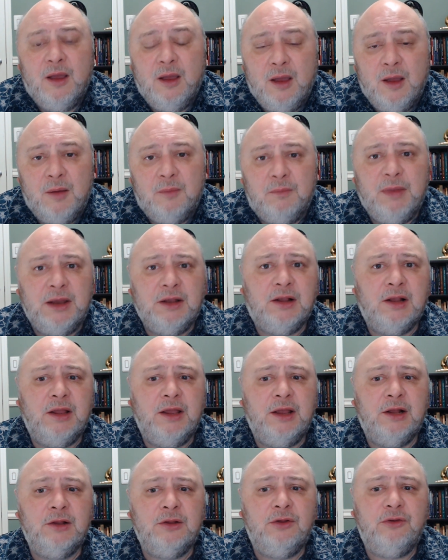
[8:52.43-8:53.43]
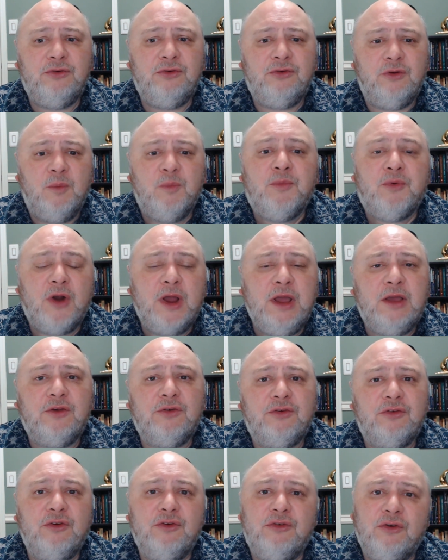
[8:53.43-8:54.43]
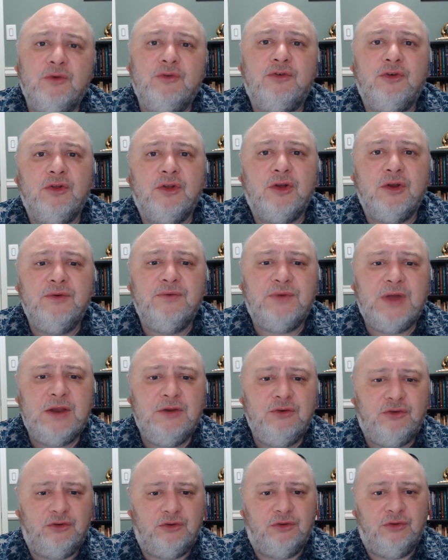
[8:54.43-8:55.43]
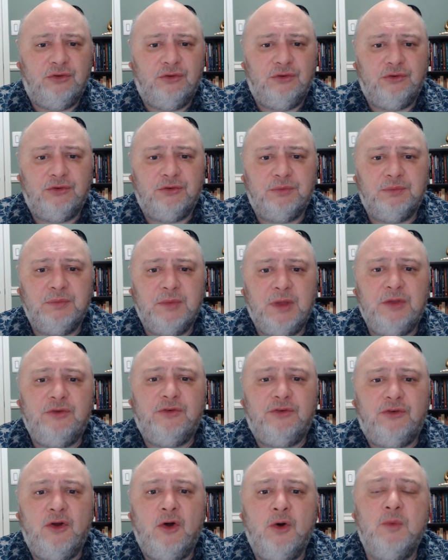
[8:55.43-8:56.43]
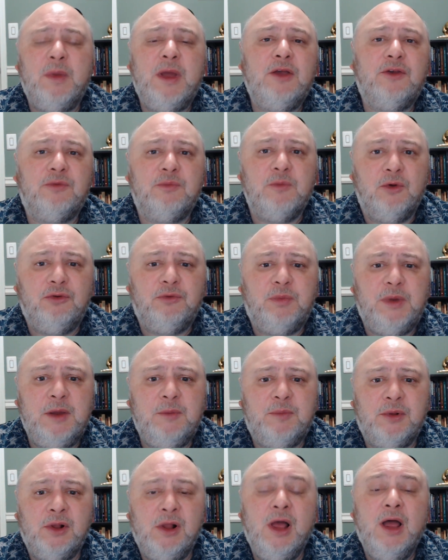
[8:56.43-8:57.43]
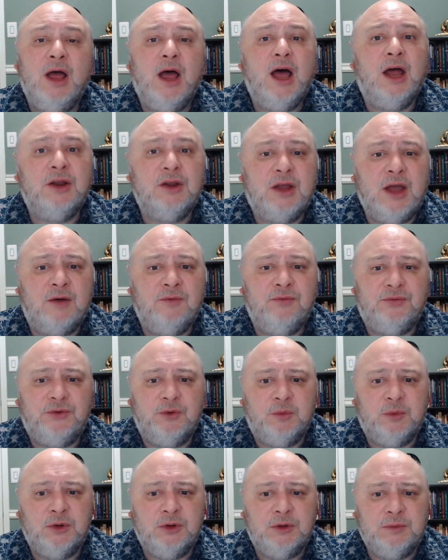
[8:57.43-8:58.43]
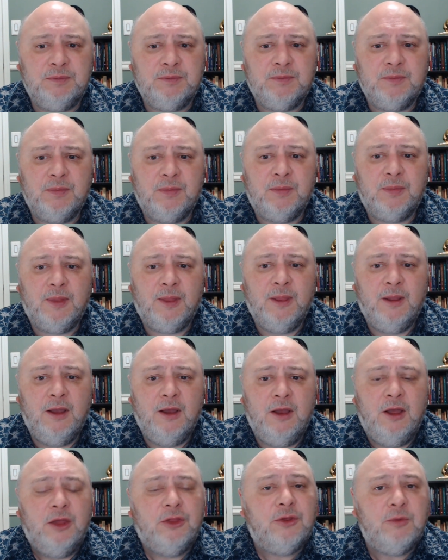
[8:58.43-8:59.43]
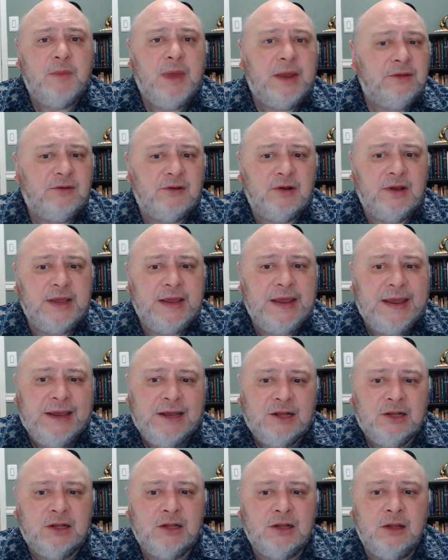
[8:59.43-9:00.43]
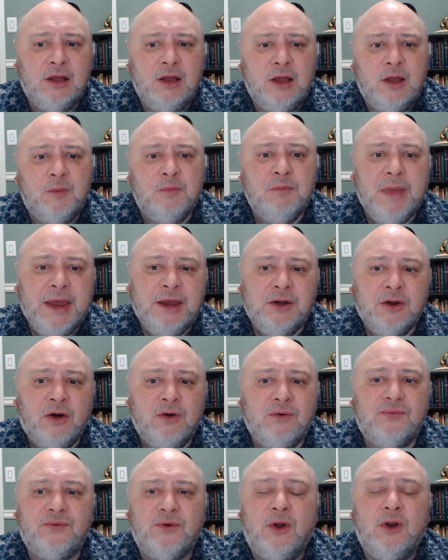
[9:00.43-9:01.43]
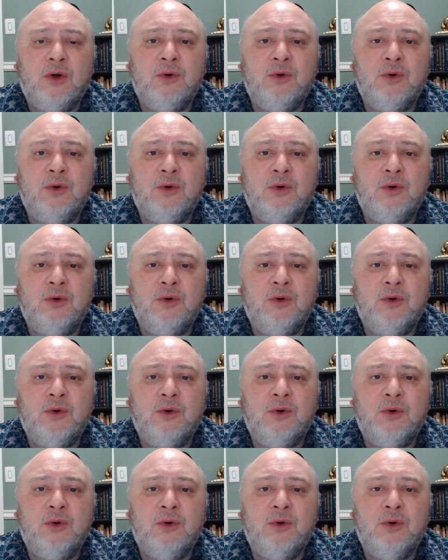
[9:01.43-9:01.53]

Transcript: Mental illness breaks social conventions and so makes most people uncomfortable. The mentally ill may not follow